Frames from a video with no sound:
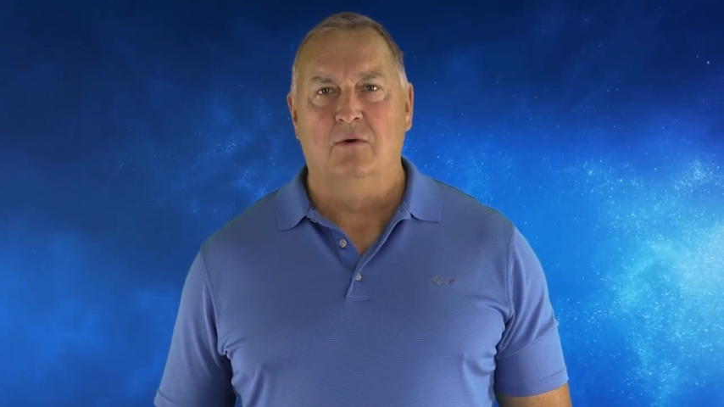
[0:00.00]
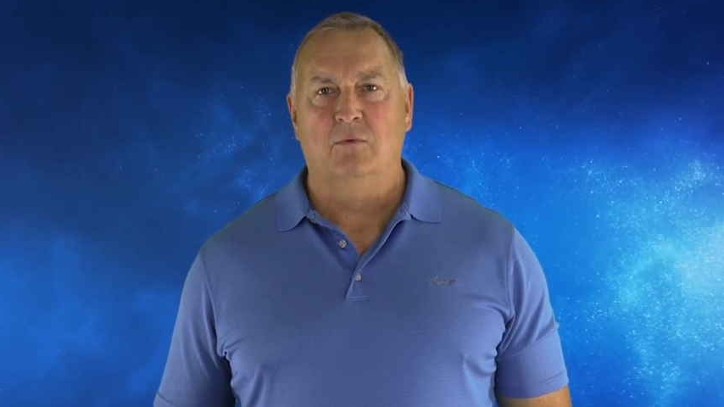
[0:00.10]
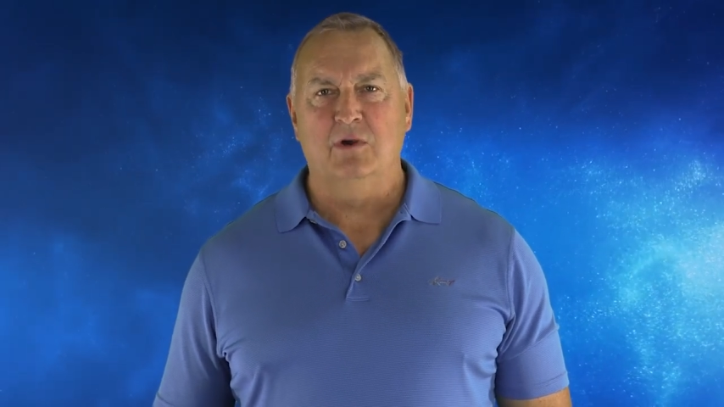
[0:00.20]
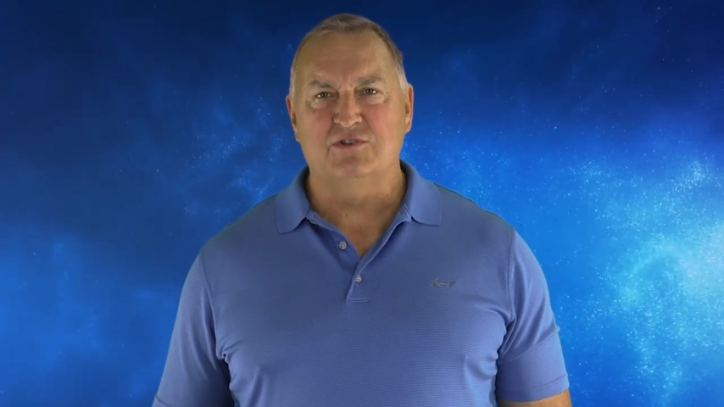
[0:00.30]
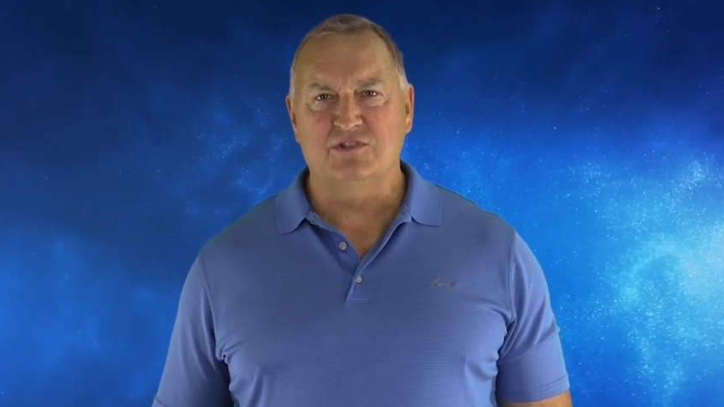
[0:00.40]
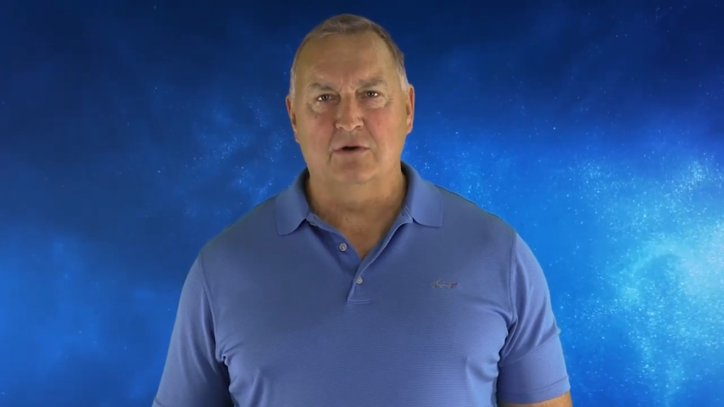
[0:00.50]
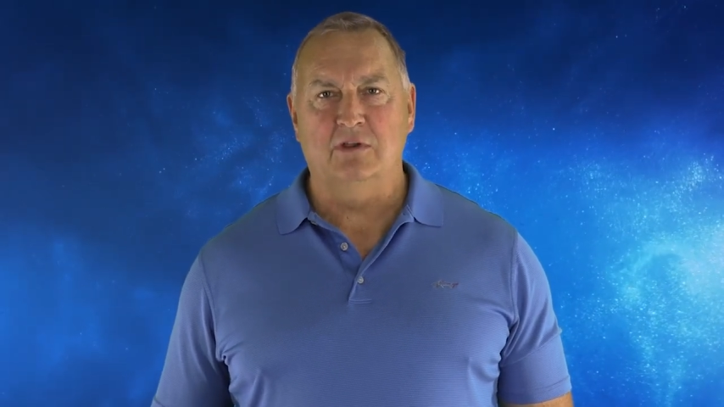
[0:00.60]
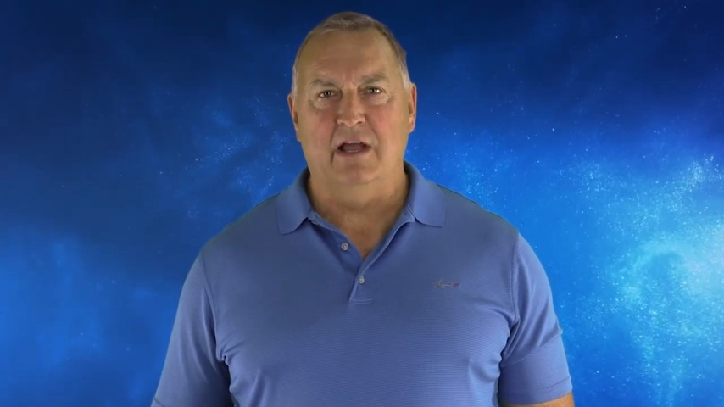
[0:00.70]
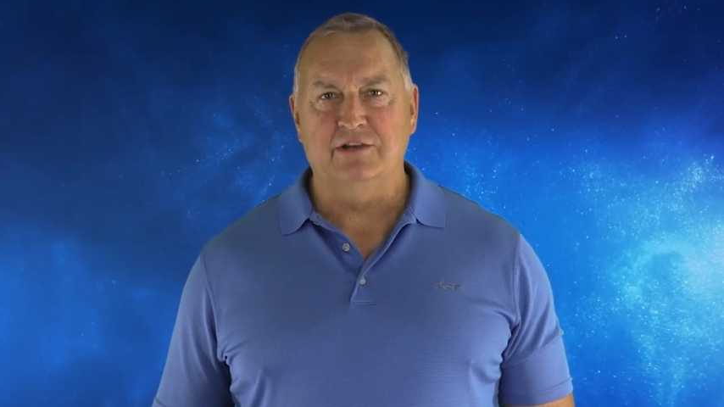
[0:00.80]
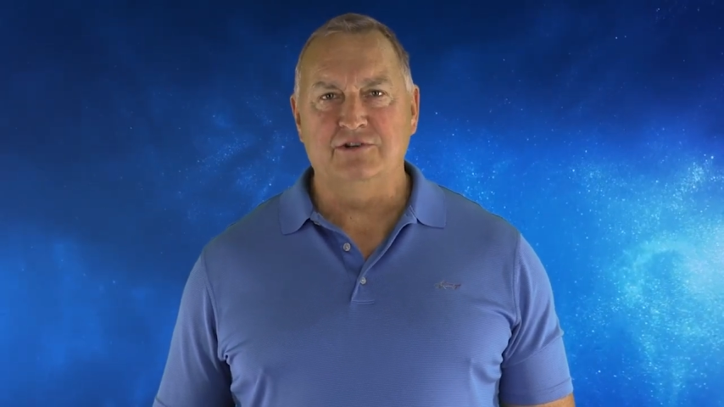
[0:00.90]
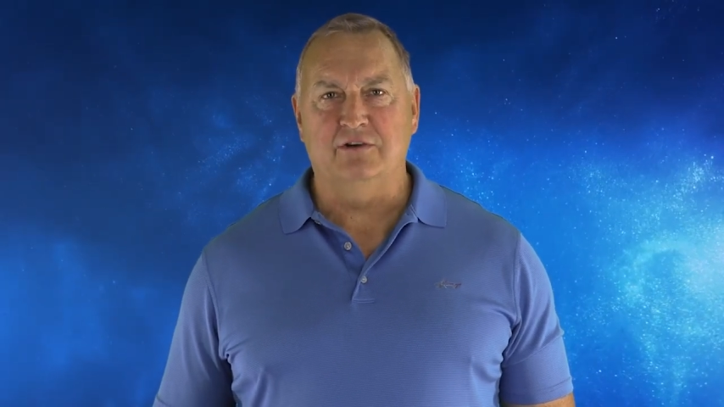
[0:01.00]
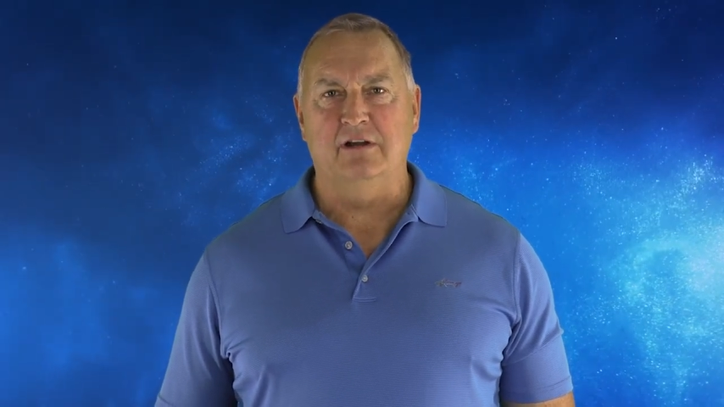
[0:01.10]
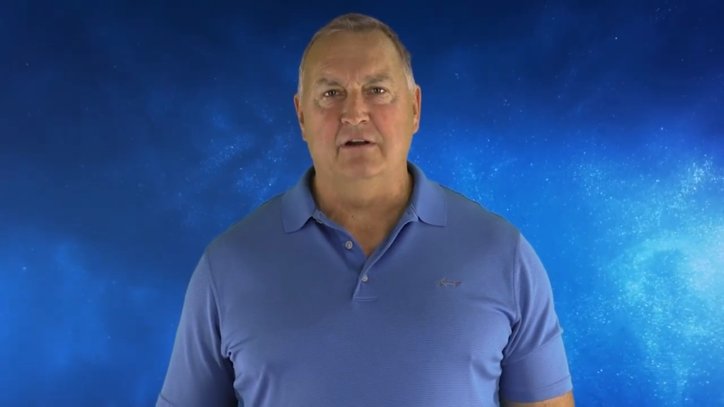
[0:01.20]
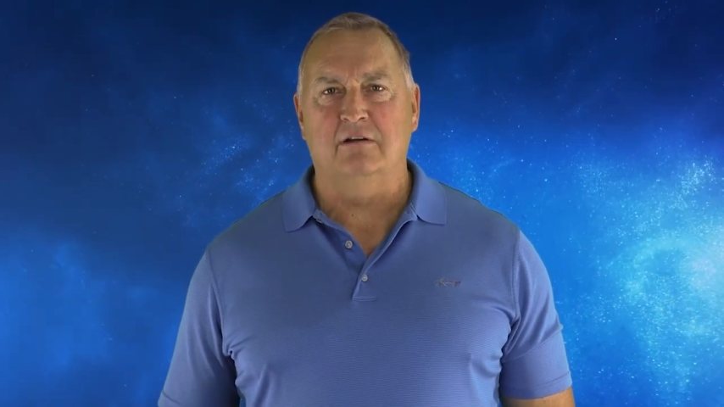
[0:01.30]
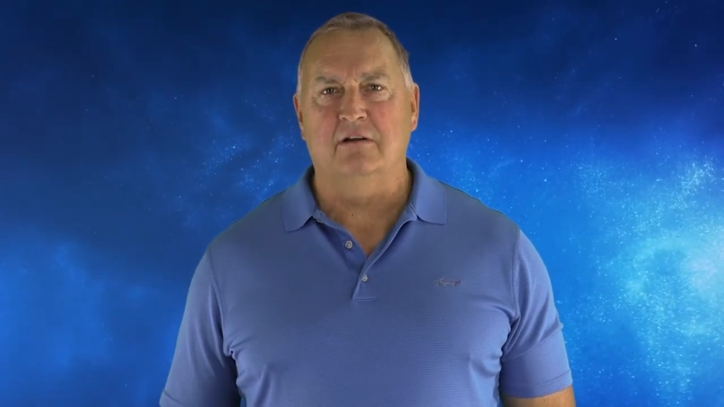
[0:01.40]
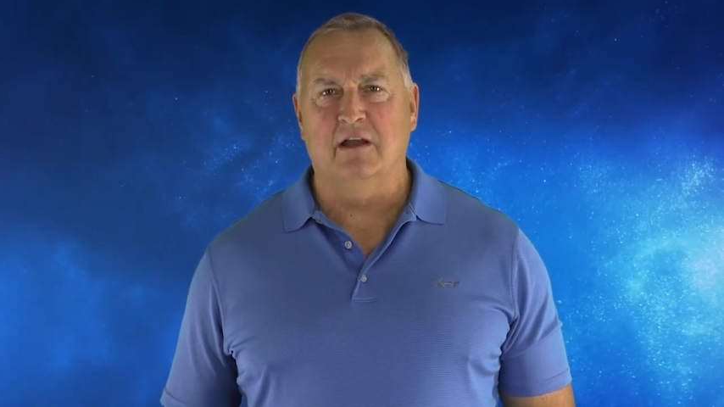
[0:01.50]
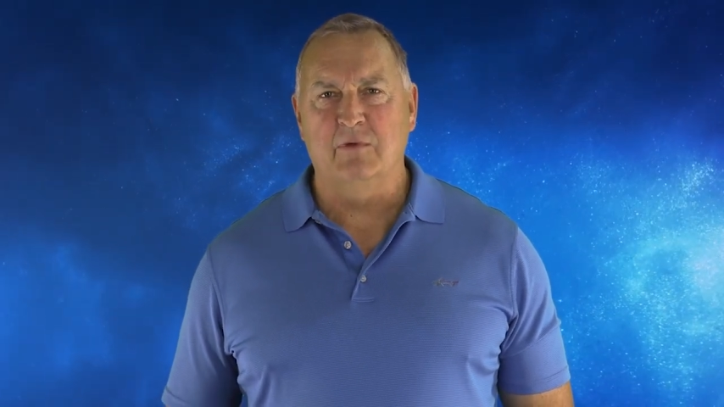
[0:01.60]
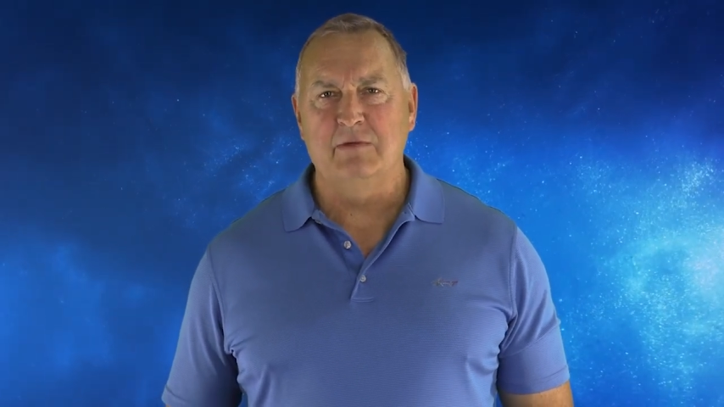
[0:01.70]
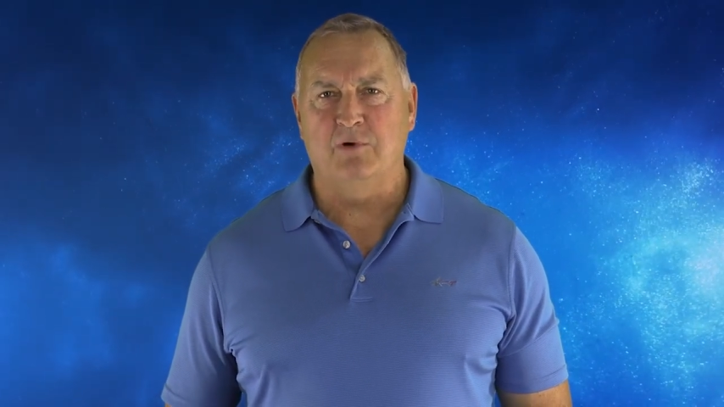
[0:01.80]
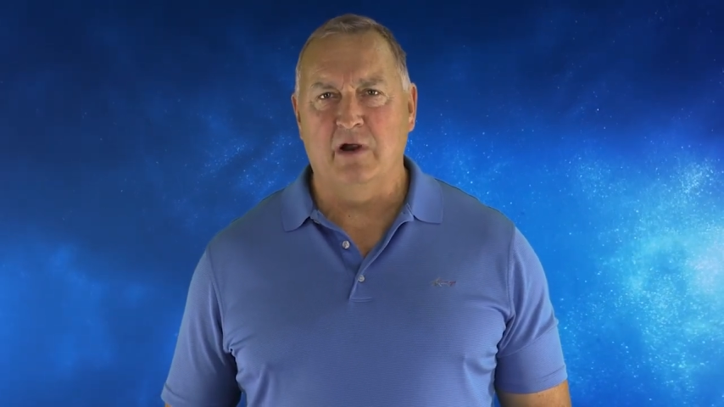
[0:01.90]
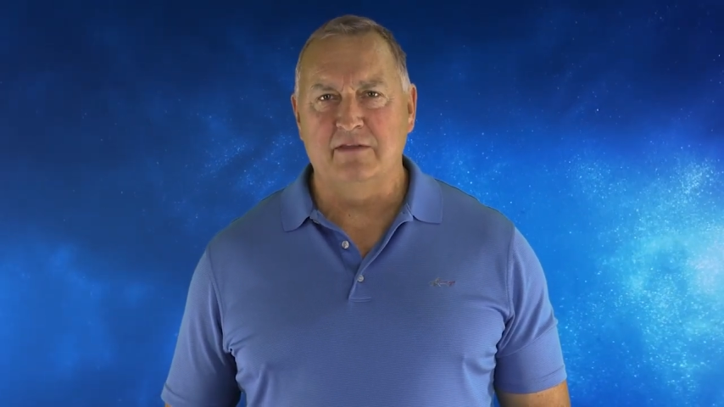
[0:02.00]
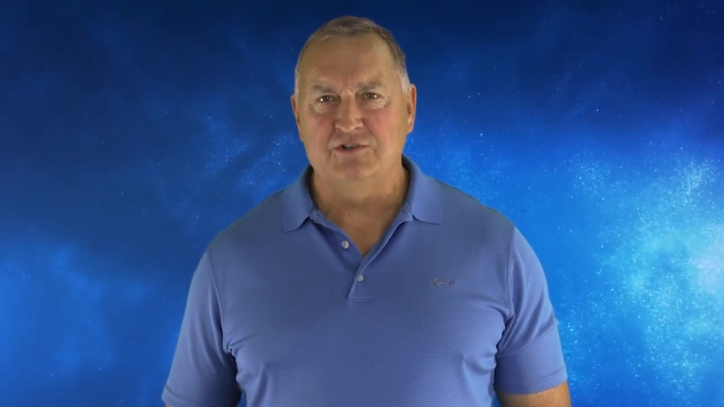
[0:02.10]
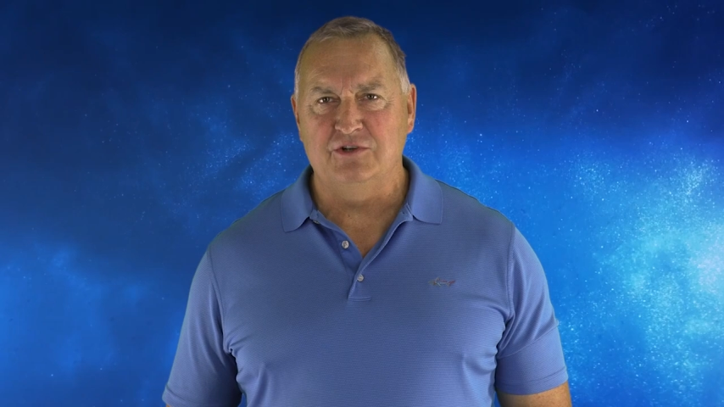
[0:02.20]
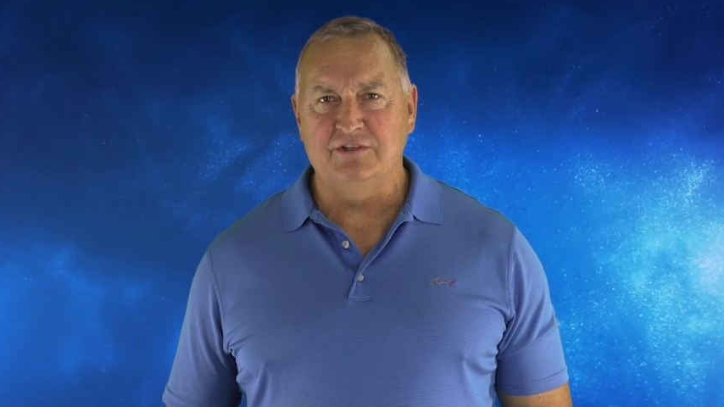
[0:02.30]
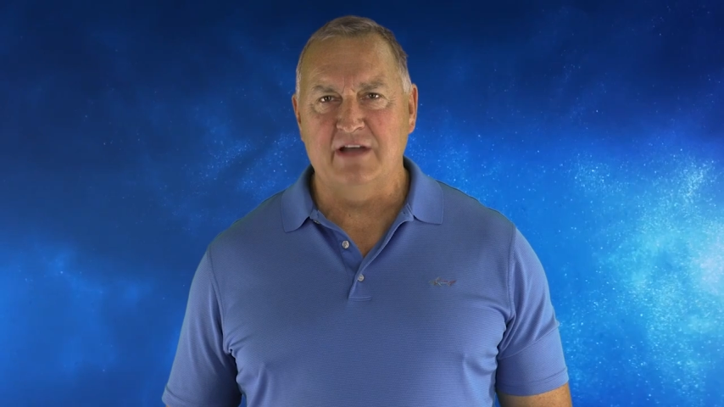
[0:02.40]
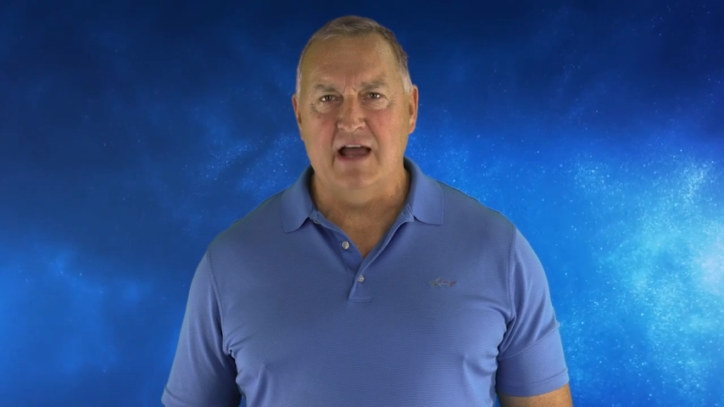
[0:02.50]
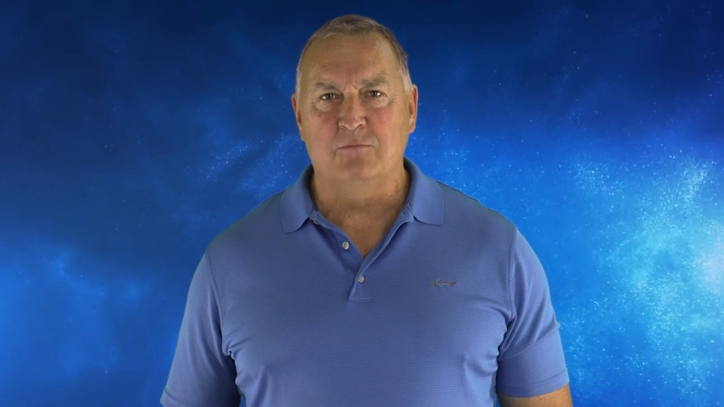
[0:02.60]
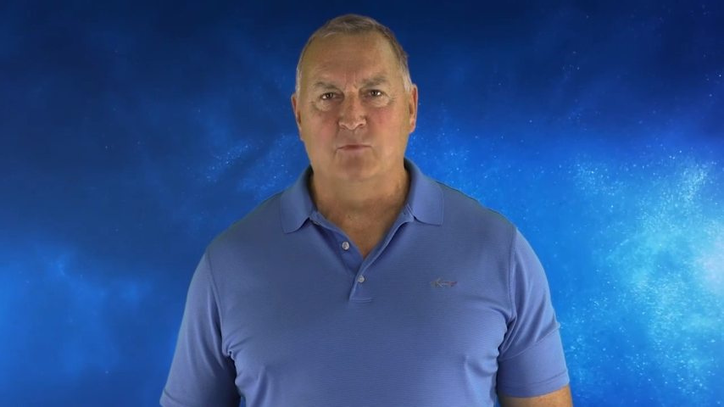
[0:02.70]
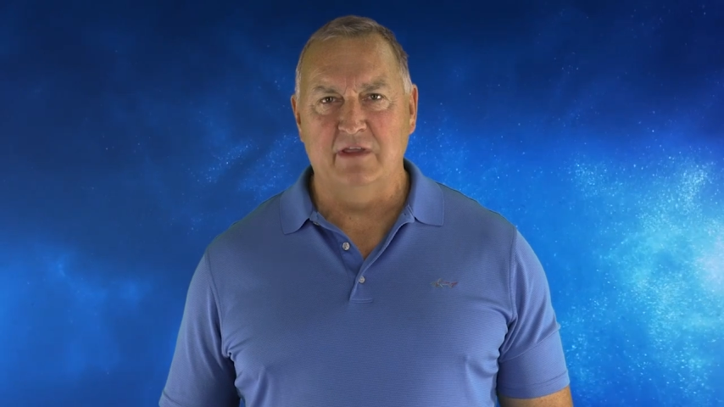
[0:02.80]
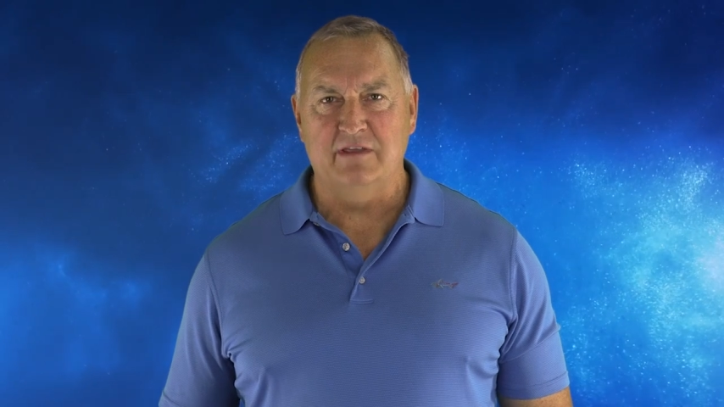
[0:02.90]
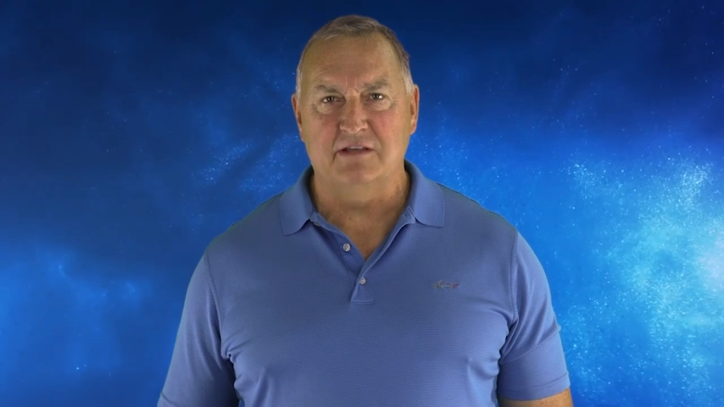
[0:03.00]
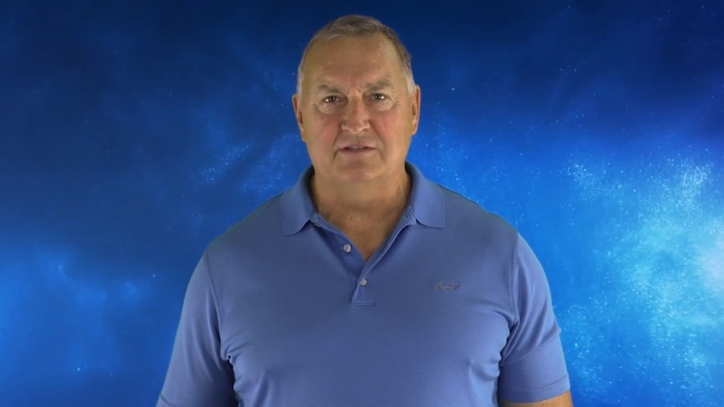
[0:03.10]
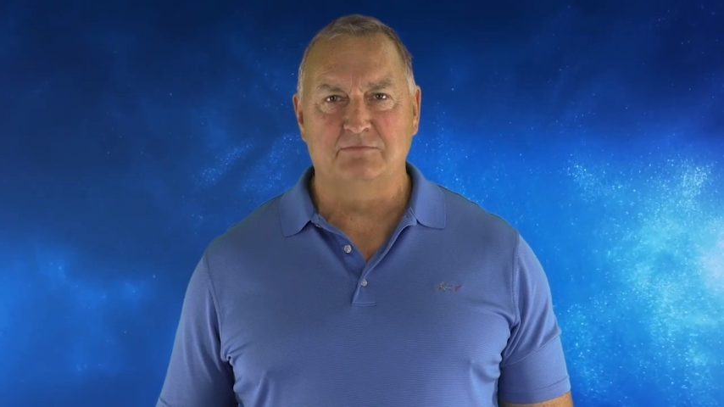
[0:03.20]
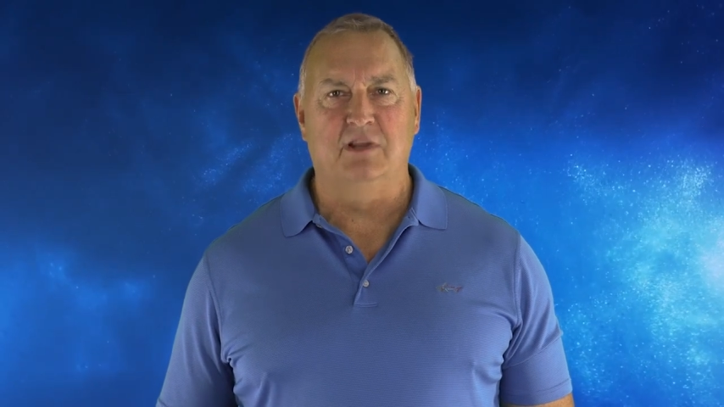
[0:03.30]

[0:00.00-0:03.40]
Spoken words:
We are so glad you're here, and we pray that your time with us